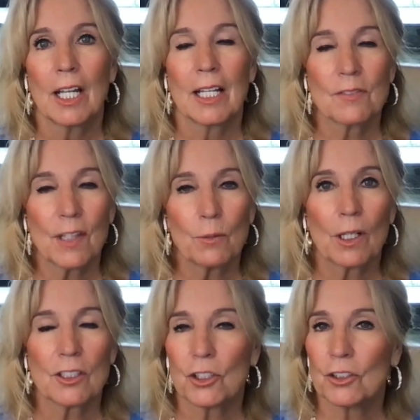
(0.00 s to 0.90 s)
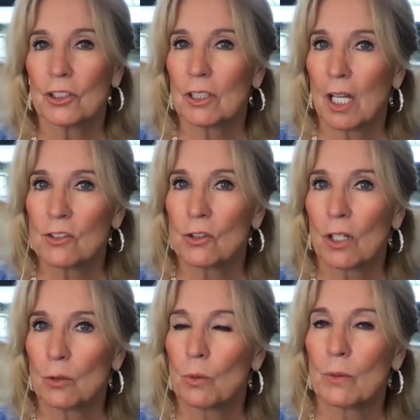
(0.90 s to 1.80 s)
And if they want to turn their lives
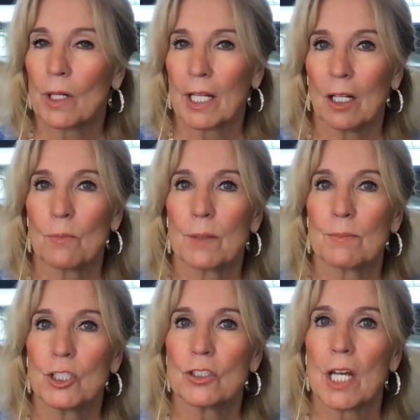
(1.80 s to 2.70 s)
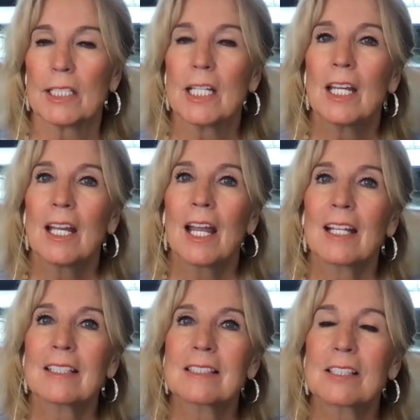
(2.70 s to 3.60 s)
around, we want to help them do that.
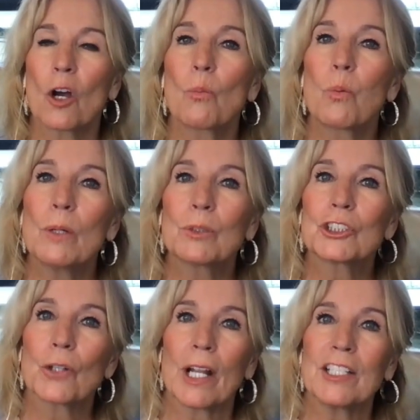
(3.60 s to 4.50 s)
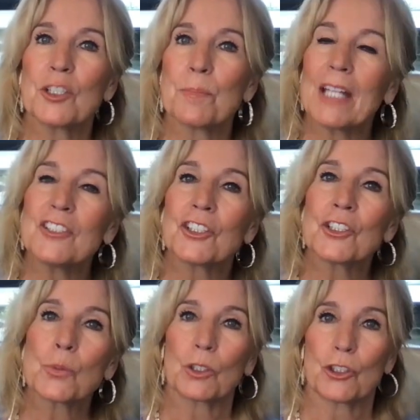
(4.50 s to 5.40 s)
And so we will train your
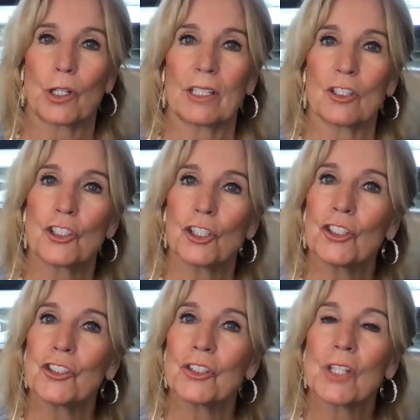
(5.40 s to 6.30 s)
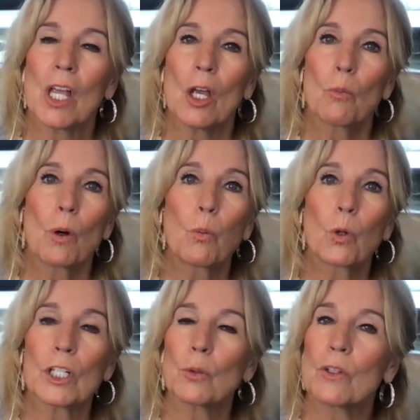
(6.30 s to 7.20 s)
mentors, we'll train the churches, we'll
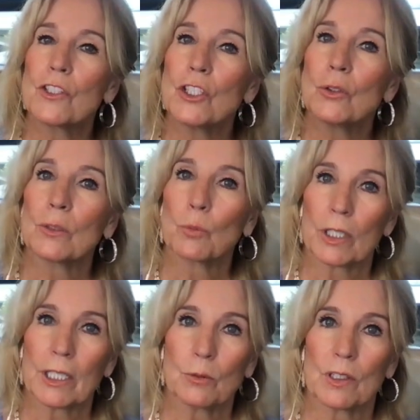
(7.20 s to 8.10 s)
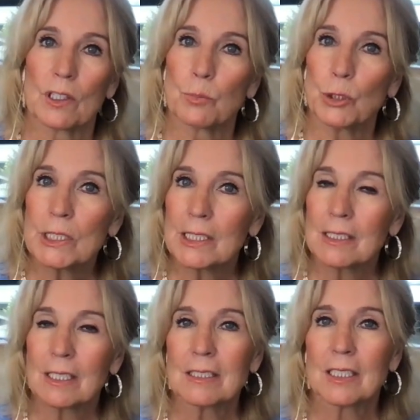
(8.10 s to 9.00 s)
work with you and working with the prison
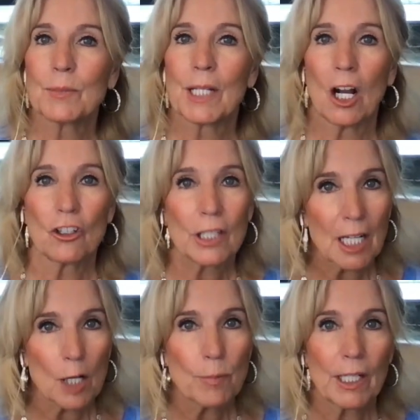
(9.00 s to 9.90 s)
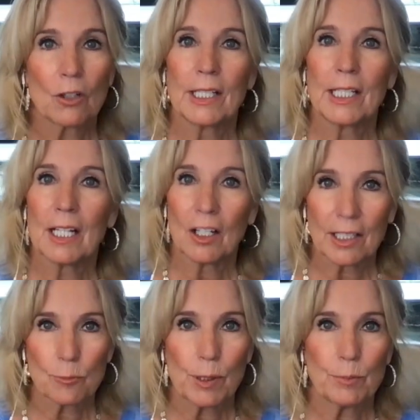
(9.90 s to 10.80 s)
system and how you get up and going and how you
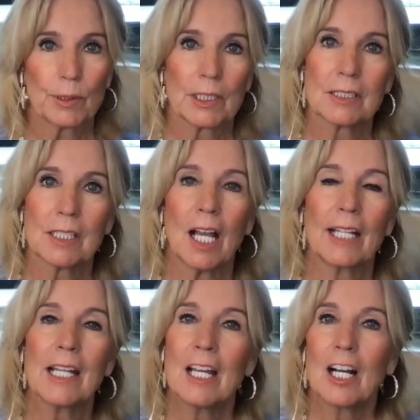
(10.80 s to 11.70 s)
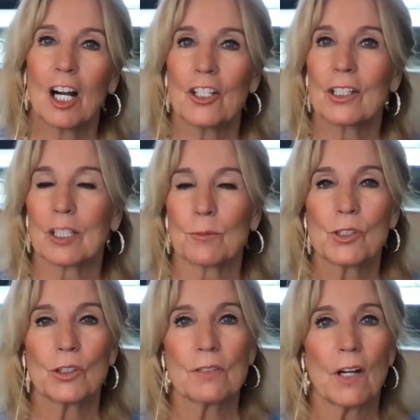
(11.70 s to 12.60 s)
get people inside, how you get them
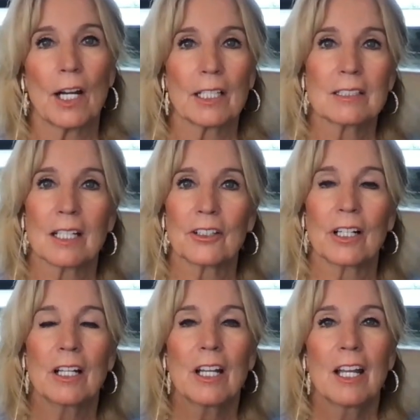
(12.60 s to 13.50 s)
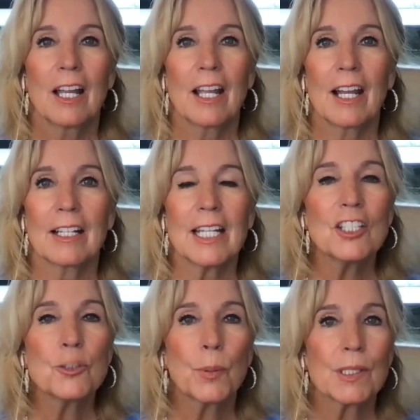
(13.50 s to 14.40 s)
certified, etc. And
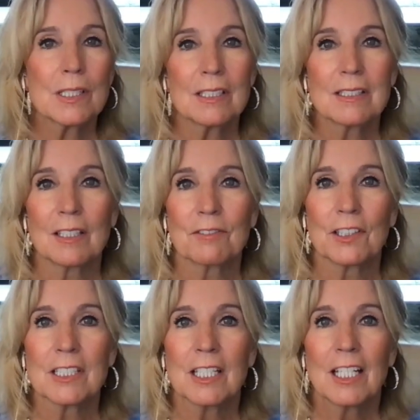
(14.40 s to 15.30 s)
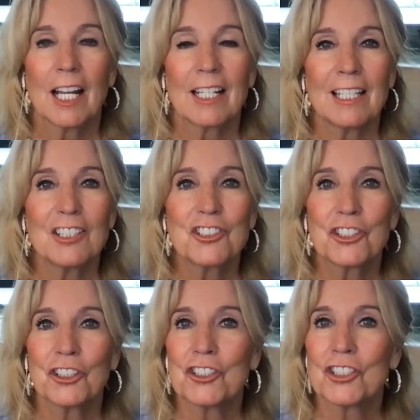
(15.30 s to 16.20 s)
each prison is different and each
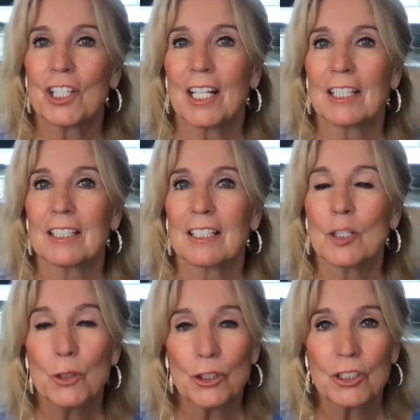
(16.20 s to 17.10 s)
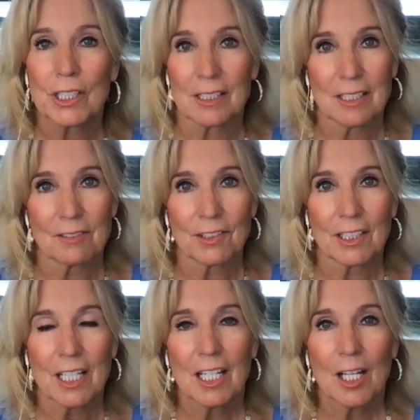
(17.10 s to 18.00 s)
church and community is
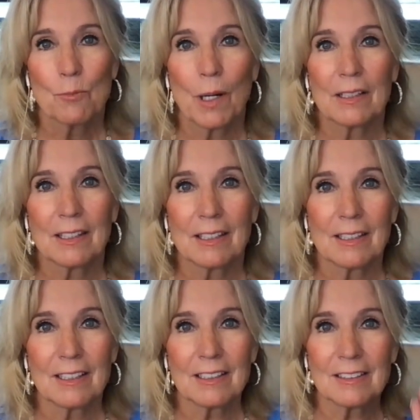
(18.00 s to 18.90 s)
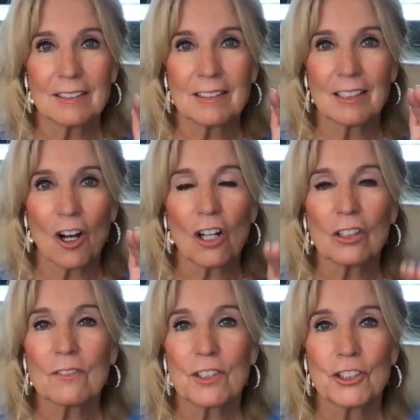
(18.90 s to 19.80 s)
different. But
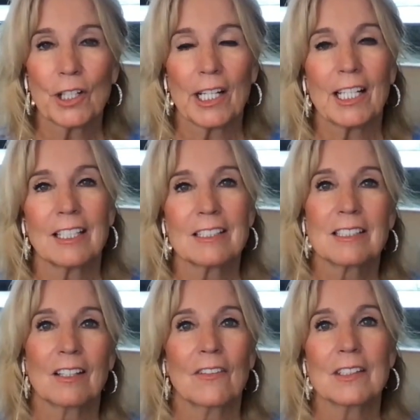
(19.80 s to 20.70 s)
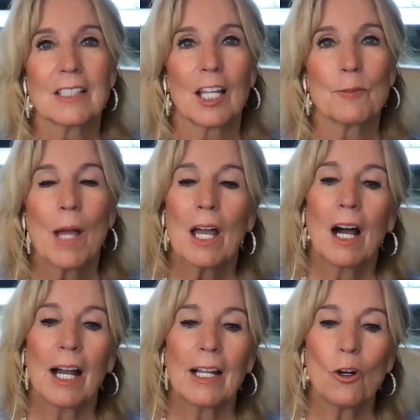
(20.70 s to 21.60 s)
all of the training is still the same.
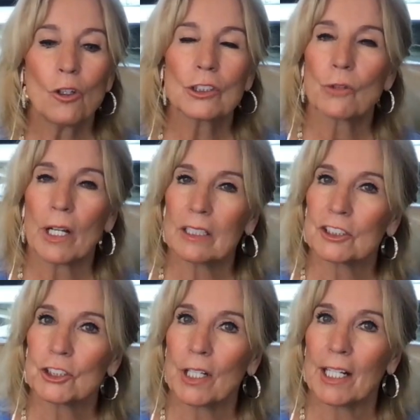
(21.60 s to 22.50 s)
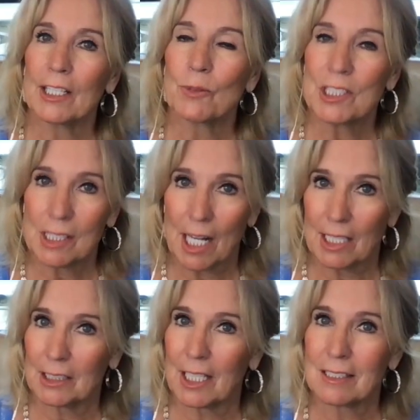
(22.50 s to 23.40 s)
I hold a regular training. We just
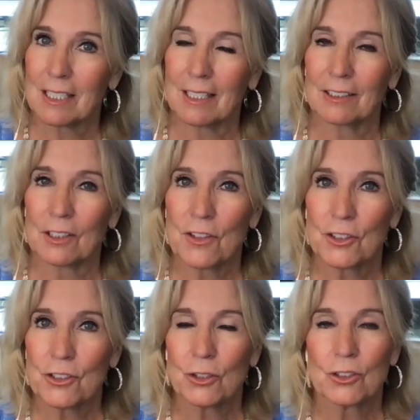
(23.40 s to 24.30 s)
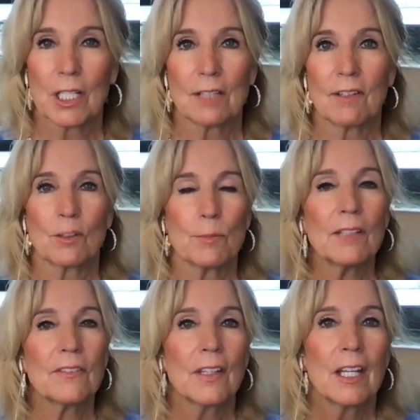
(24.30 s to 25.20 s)
had it last night on the third Tuesday of every
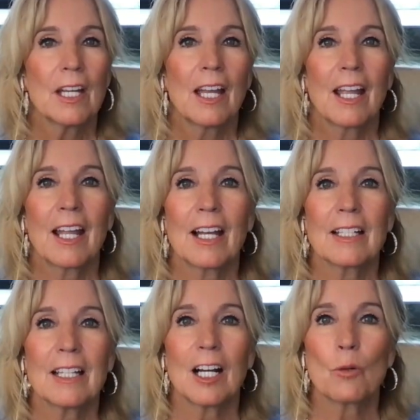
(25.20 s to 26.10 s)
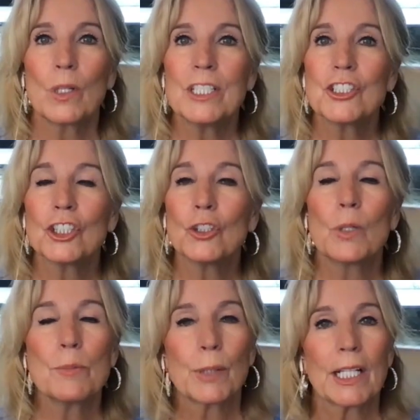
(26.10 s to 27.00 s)
month. And we
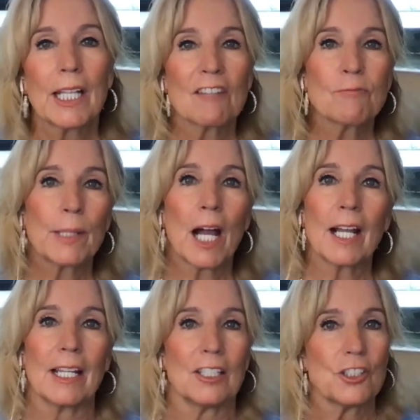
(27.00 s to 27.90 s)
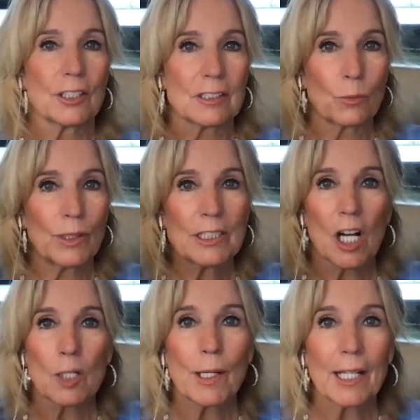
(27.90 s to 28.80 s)
bring in FBI agents and we
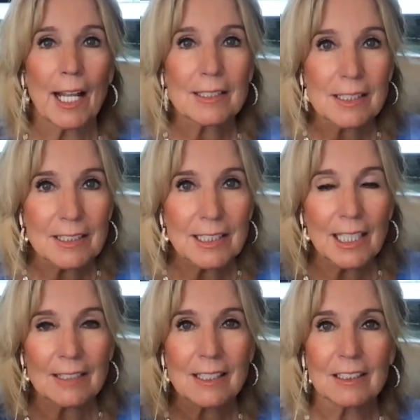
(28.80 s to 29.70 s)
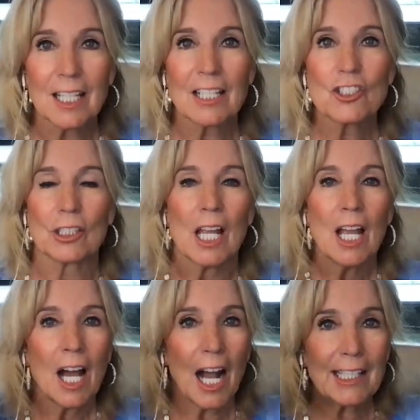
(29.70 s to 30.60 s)
talk about de-escalation.
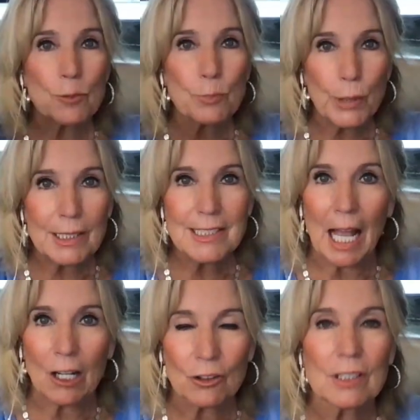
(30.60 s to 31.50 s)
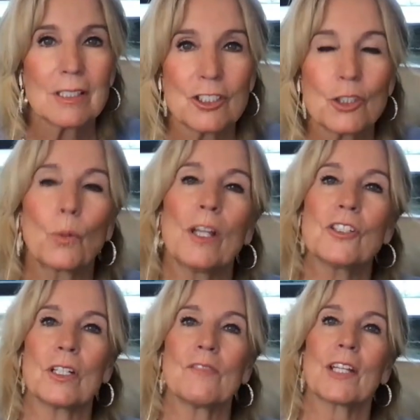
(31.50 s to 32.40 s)
How do you bring down a
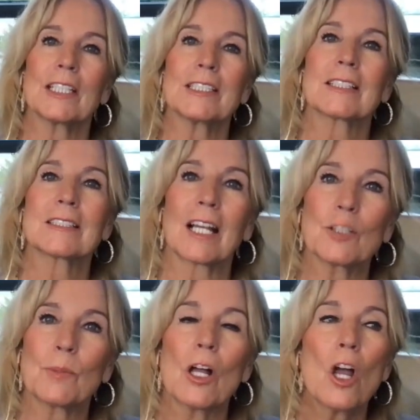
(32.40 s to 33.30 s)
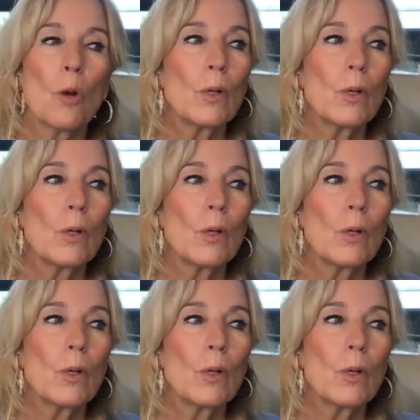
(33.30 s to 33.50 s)
situation if it gets excitable?